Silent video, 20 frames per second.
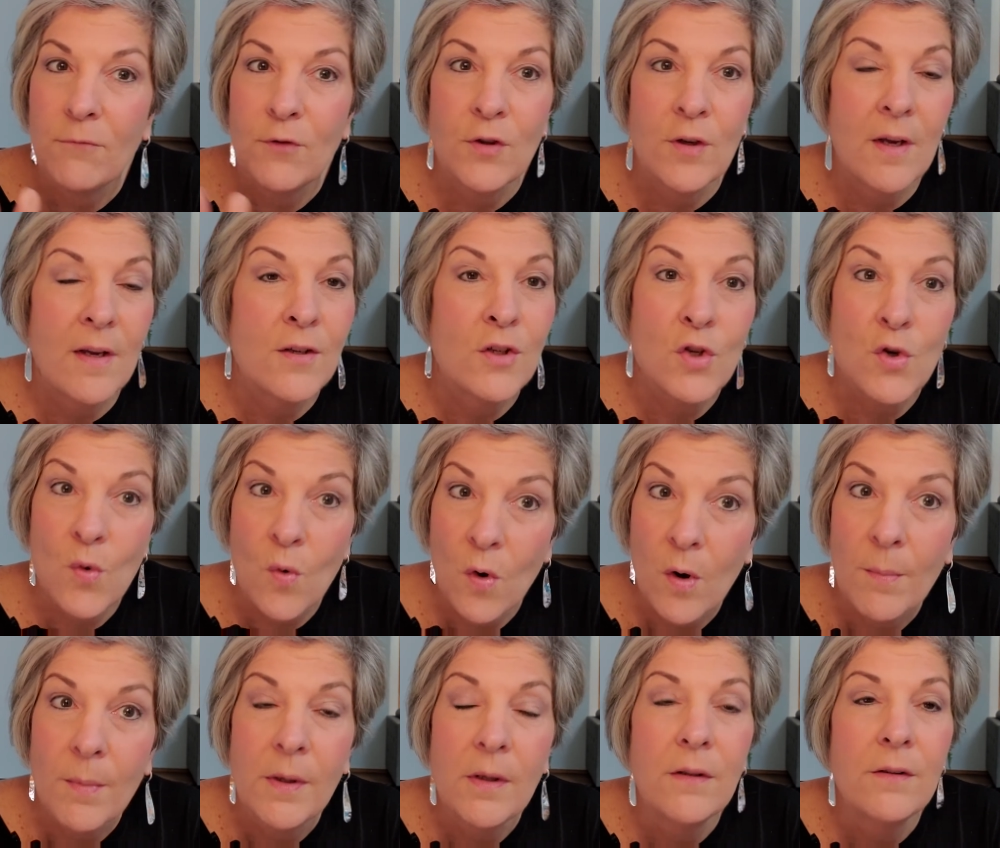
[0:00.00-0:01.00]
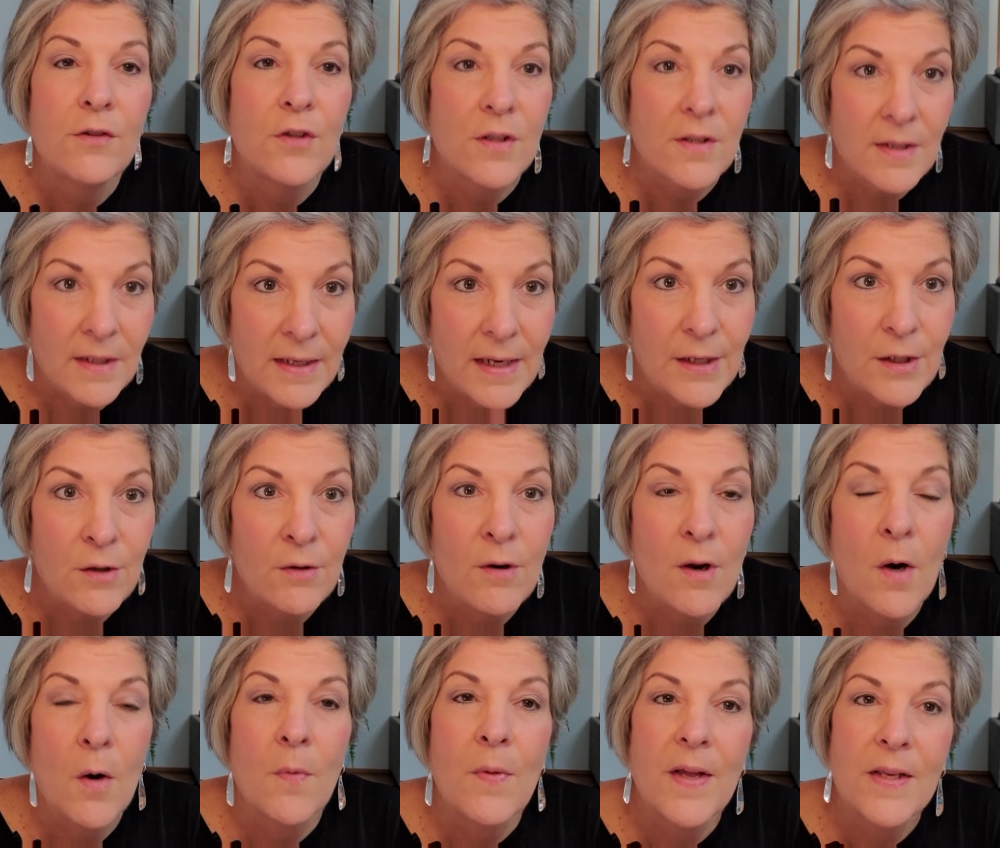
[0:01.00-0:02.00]
It's normal, just to let you
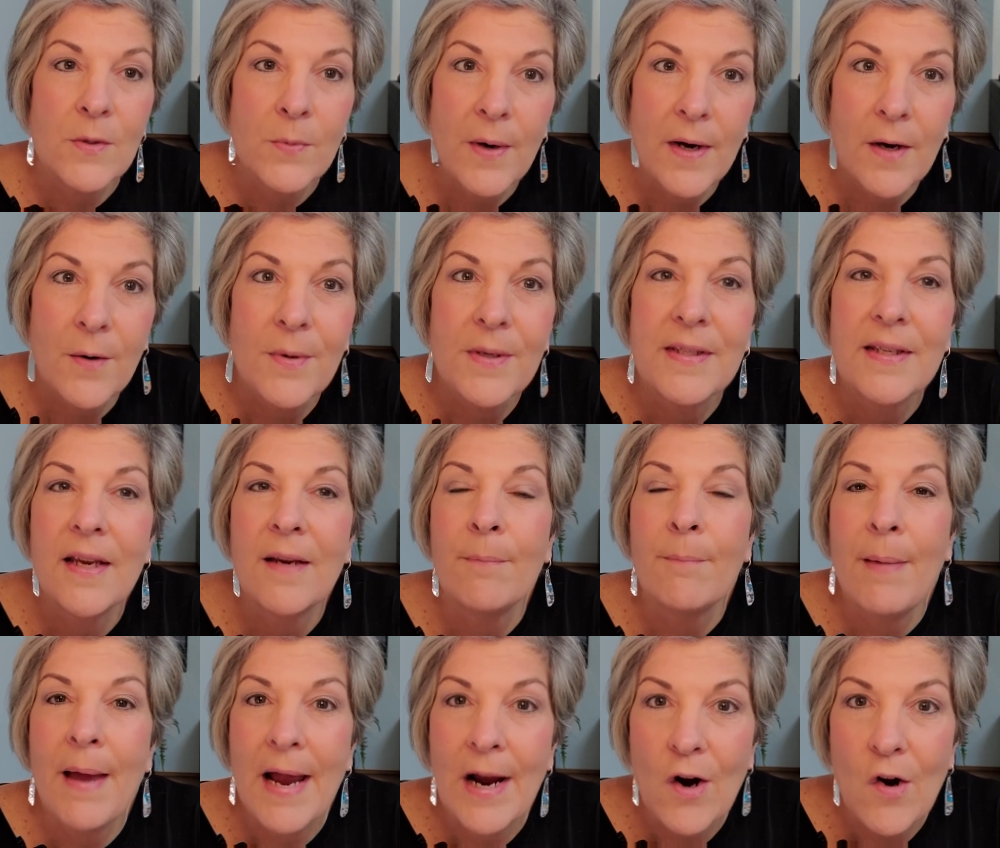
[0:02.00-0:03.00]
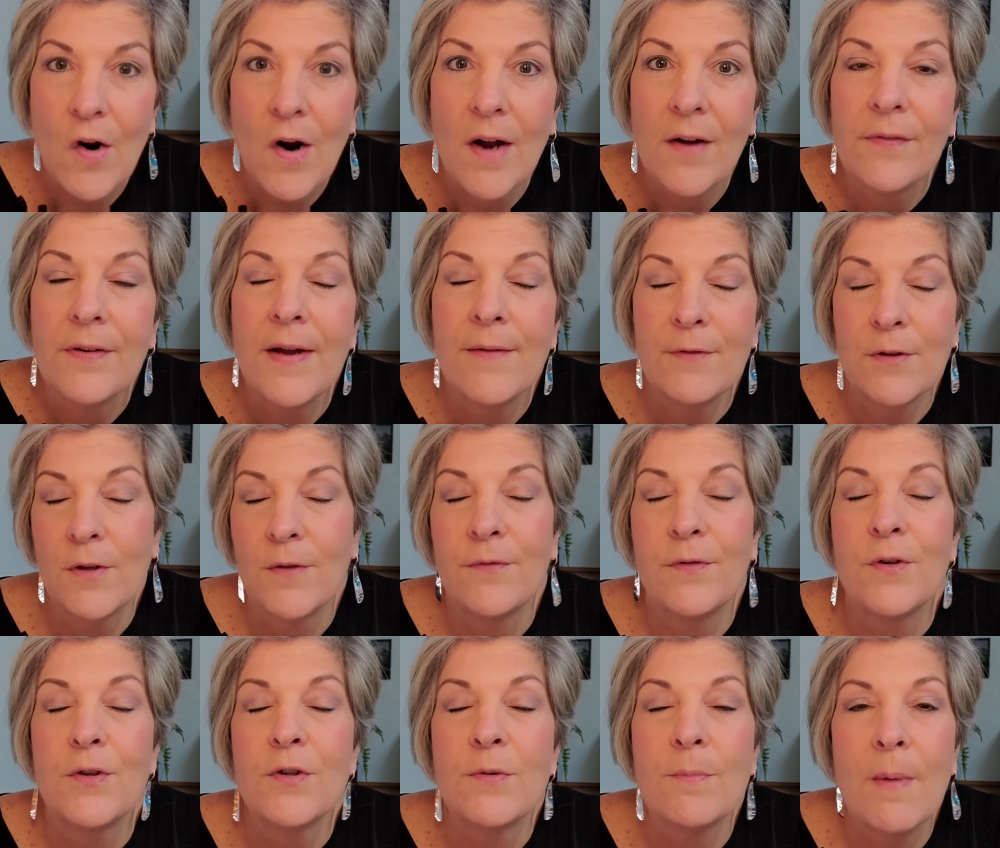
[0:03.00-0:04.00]
know. That's why I always say back off after the
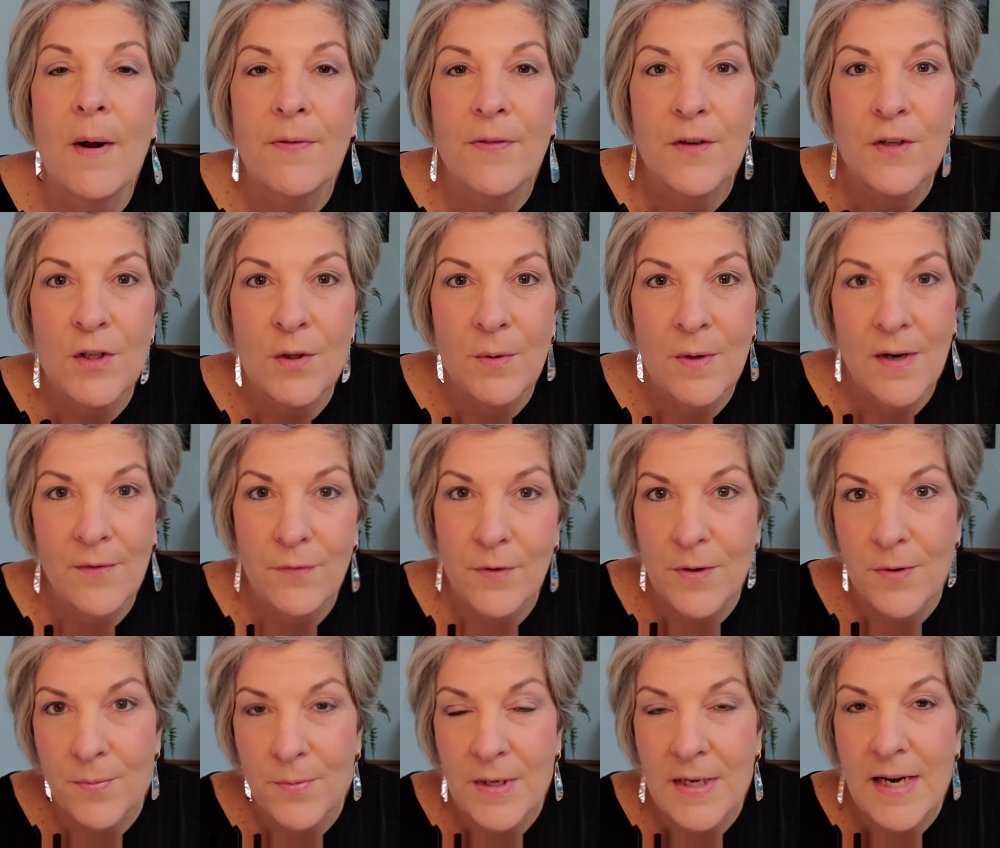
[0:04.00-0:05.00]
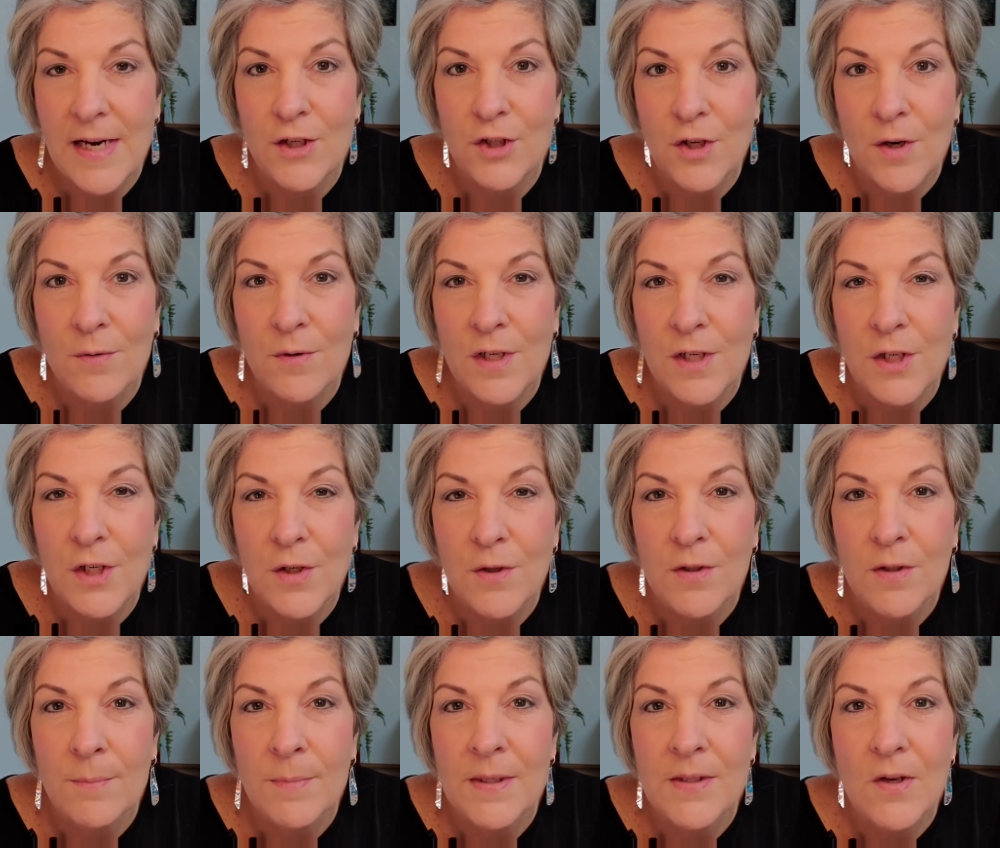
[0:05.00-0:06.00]
first month and do it every 3 days. You don't need to use
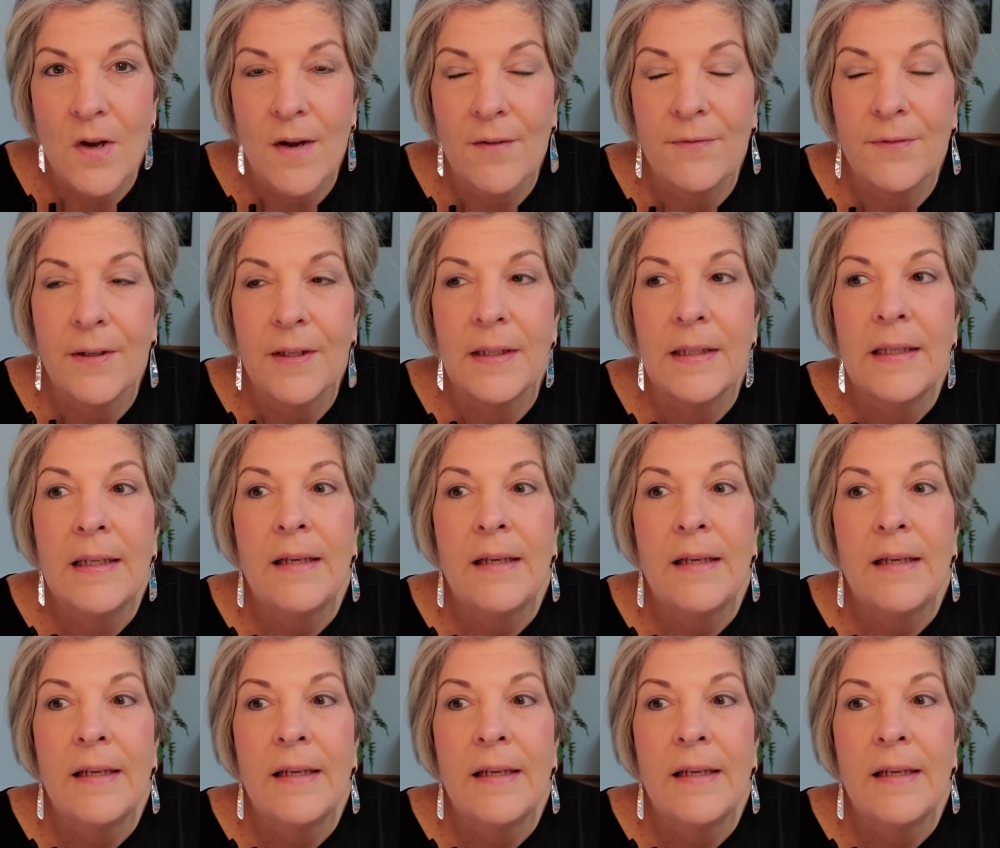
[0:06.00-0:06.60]
them as often.